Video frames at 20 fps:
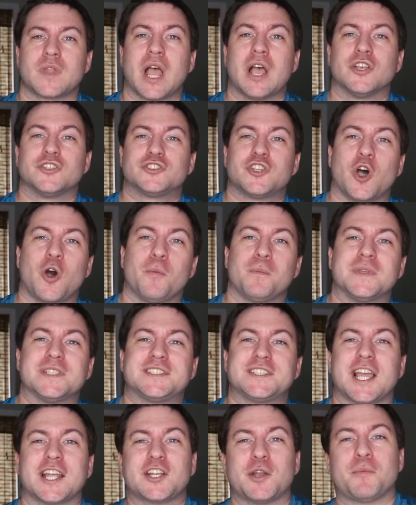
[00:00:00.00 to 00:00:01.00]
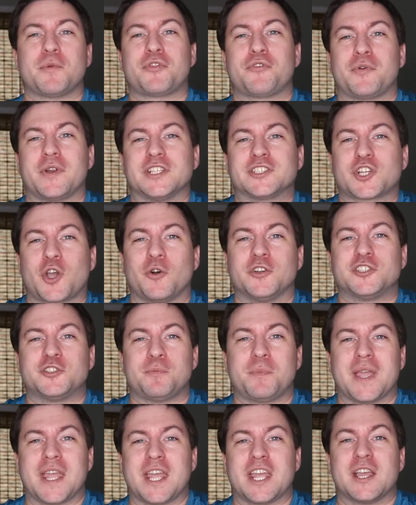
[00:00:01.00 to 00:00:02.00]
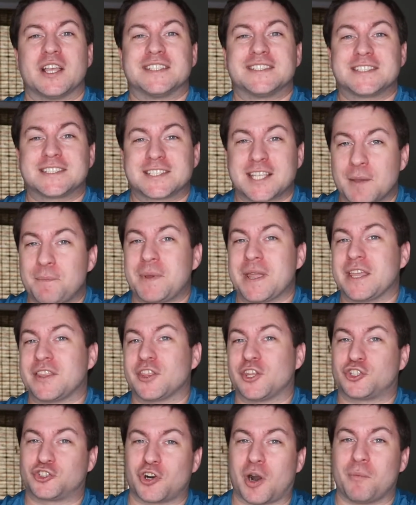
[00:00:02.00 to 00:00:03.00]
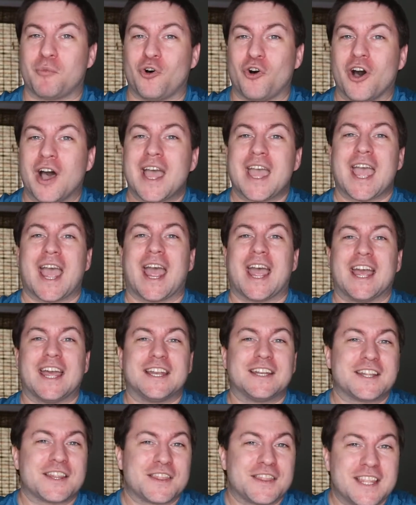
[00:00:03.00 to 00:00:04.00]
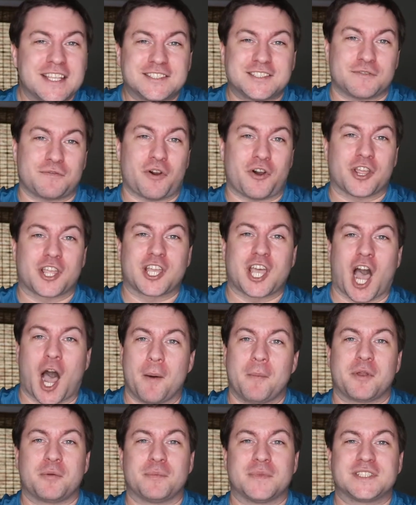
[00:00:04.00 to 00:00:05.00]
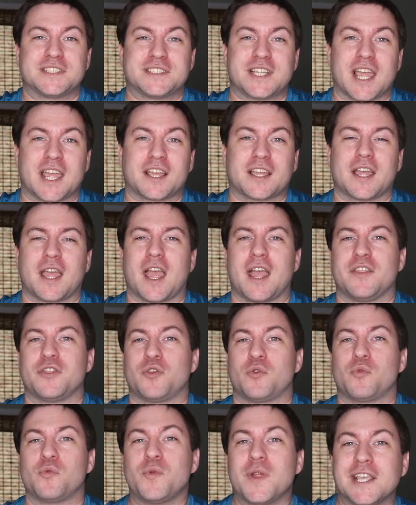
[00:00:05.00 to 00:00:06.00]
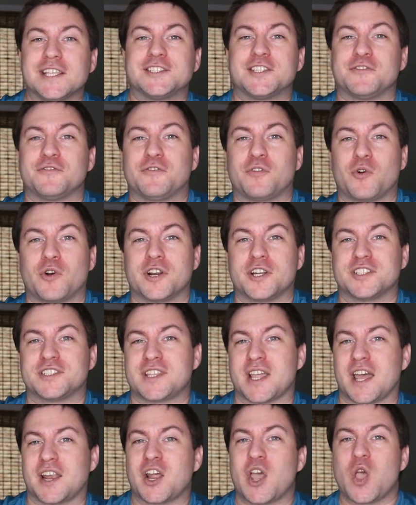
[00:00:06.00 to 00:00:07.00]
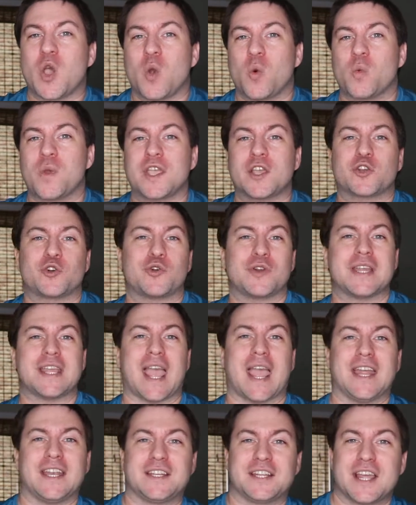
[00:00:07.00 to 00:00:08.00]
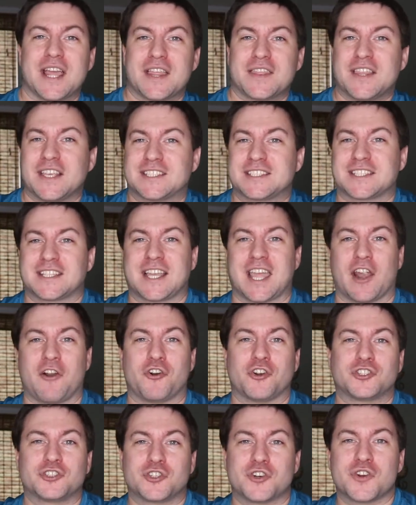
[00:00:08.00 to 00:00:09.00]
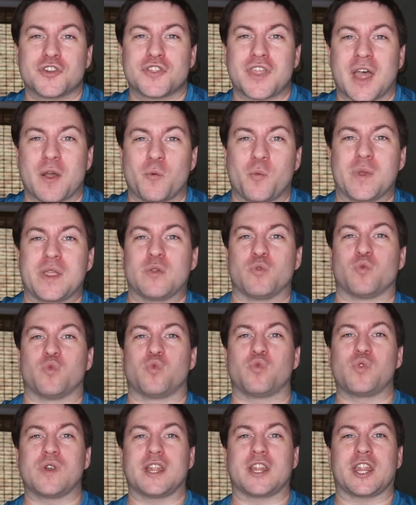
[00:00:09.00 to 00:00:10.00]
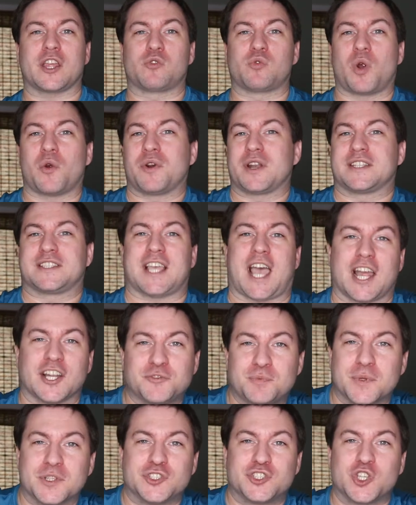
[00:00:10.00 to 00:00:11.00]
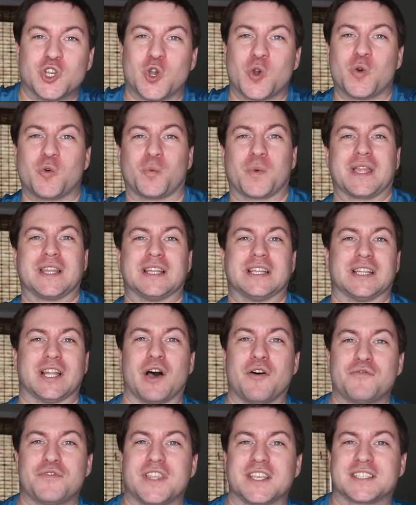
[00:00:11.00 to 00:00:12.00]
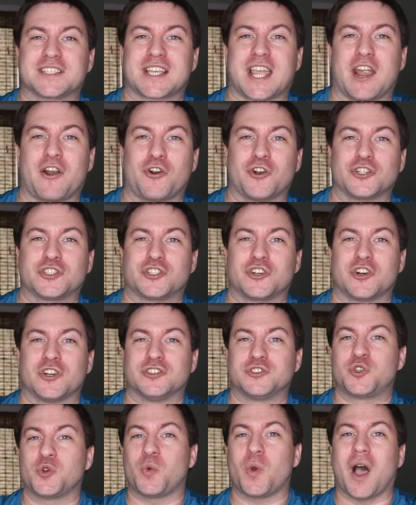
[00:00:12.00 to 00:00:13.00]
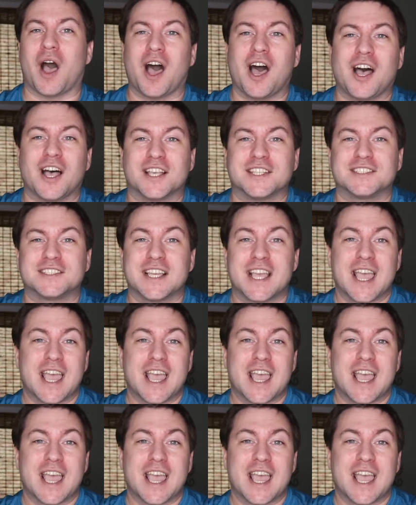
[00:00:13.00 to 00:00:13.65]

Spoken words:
So mistake number 3 is going to be skipping the trouble. And this is a very common mistake, and the reason for it is that we create this character that we really grow an attachment to, and we love this character, and to us,